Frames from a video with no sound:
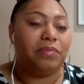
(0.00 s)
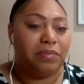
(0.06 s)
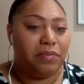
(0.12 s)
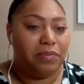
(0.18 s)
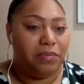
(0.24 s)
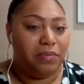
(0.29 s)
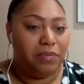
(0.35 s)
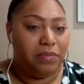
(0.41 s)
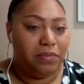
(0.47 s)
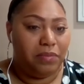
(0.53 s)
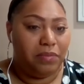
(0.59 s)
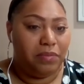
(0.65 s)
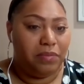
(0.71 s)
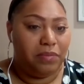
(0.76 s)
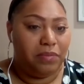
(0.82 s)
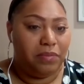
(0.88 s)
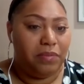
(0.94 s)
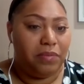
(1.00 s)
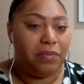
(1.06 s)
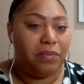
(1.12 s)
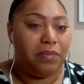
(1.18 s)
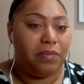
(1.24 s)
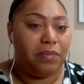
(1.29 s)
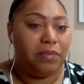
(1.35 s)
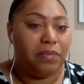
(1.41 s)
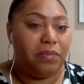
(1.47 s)
start like I
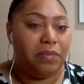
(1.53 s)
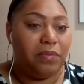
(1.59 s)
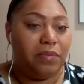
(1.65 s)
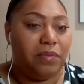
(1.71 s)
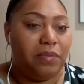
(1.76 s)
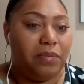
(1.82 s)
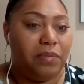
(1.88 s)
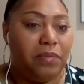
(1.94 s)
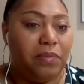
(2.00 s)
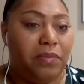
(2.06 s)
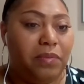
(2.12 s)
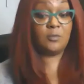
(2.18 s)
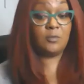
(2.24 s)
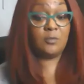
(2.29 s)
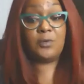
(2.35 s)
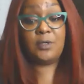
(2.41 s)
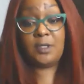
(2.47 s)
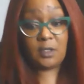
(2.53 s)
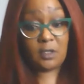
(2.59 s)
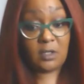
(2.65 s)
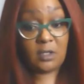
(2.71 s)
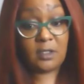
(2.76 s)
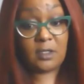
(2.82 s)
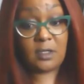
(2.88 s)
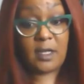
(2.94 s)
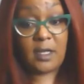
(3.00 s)
ended up bringing
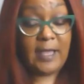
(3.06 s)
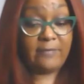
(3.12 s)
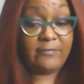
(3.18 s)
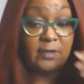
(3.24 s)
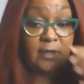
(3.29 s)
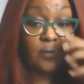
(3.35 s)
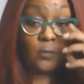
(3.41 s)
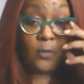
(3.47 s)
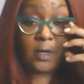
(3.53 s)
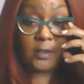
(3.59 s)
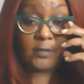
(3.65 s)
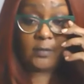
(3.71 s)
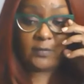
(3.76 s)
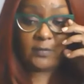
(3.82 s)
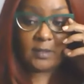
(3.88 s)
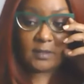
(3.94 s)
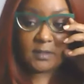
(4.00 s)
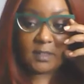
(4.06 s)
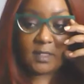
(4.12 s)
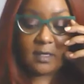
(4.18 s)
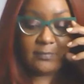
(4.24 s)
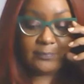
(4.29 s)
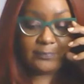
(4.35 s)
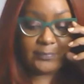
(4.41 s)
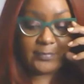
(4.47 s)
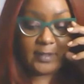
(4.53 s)
on. A, I have a, one of these.
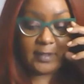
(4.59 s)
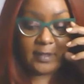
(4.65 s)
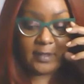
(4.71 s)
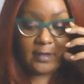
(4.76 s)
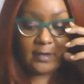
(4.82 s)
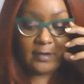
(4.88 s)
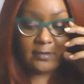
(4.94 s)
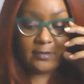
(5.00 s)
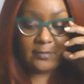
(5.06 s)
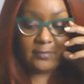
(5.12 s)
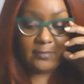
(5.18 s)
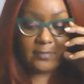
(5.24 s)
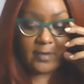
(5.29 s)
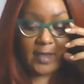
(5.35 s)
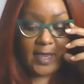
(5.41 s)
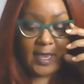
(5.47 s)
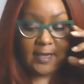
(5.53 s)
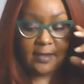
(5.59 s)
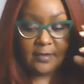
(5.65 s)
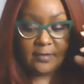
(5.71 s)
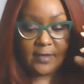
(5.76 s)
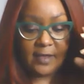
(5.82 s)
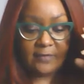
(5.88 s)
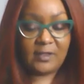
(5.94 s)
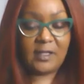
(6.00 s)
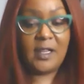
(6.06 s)
Um, um, I
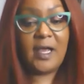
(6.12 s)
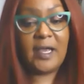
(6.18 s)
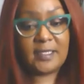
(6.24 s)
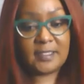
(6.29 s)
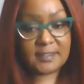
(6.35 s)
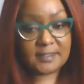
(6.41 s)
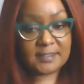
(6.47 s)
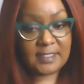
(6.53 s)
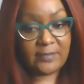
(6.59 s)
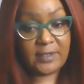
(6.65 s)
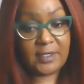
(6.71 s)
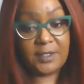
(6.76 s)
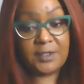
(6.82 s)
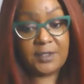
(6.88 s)
have clients now that I